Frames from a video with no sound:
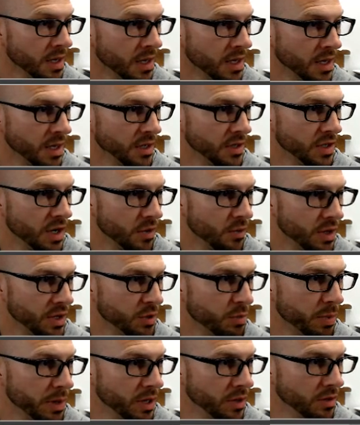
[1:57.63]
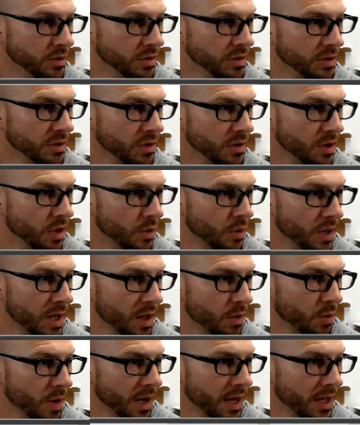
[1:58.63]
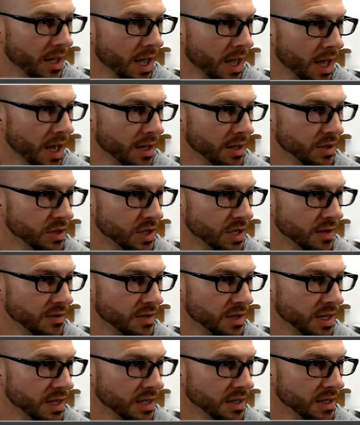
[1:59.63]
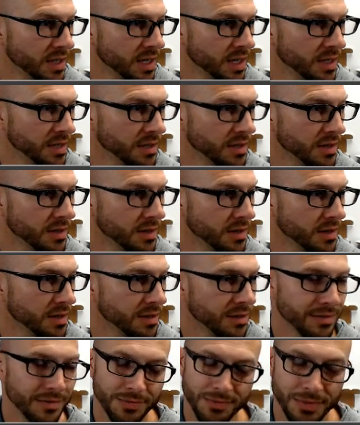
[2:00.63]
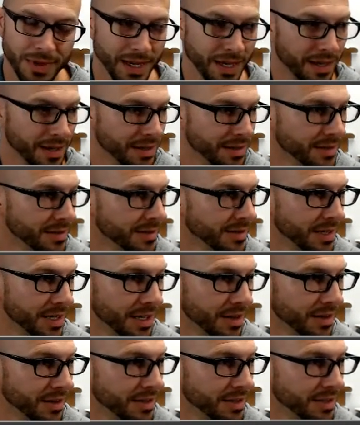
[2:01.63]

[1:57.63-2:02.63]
J Rich. Bills. Go KY Cat. Chiefs and Titans. Man, killing these